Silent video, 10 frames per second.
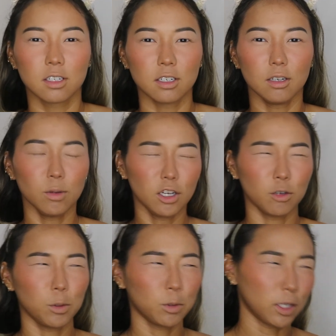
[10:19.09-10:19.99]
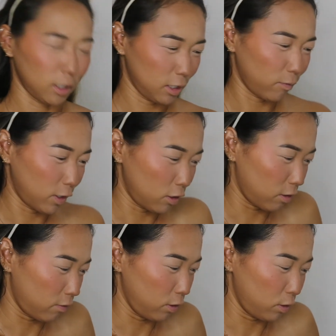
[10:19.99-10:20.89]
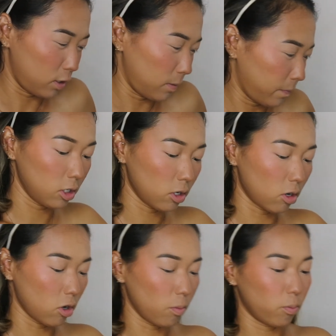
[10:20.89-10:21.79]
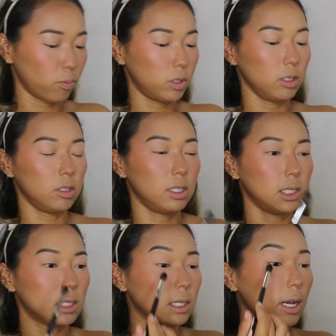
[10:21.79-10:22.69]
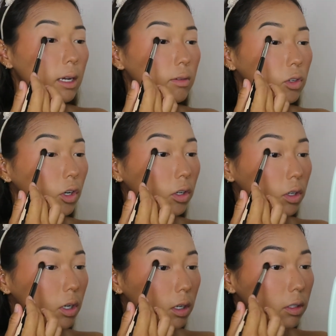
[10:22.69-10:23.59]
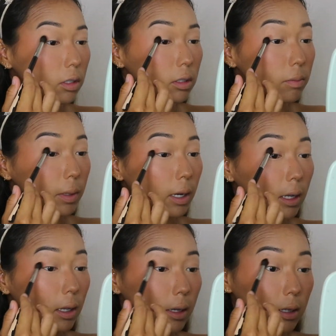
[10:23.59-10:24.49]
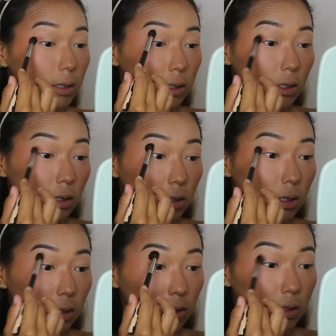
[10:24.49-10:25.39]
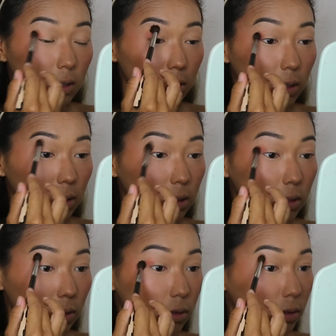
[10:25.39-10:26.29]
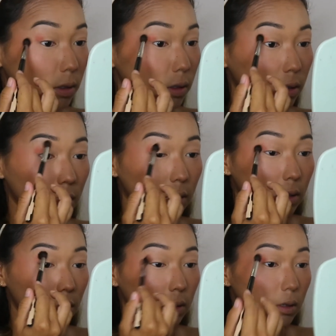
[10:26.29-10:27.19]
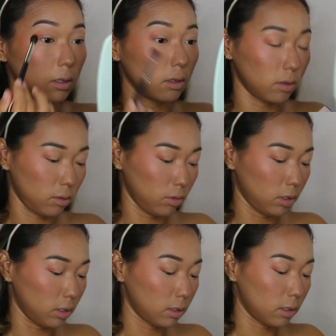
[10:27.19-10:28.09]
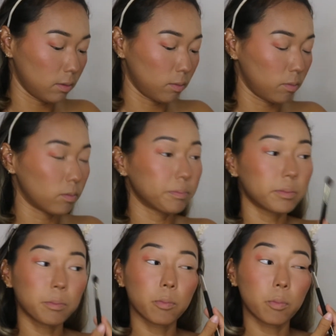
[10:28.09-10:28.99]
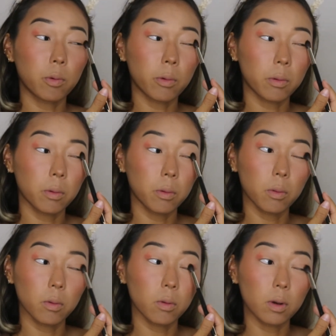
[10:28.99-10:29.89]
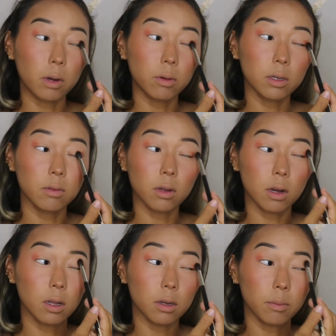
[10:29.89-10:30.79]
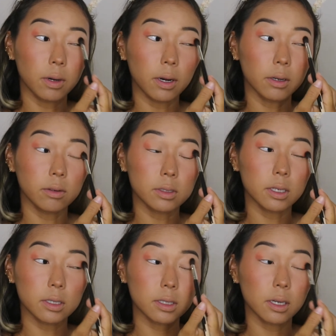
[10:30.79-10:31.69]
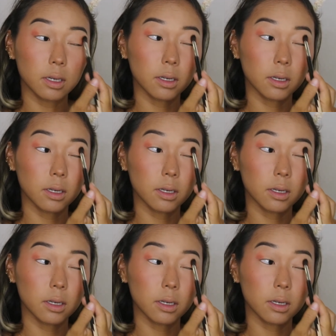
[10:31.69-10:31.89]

Can anybody help me with that? I get very confused. These are all deep, kind of darker colors, but I like the darker colors nowadays, so I'm gonna go in with this. I wouldn't even call it a brown. I would say it's like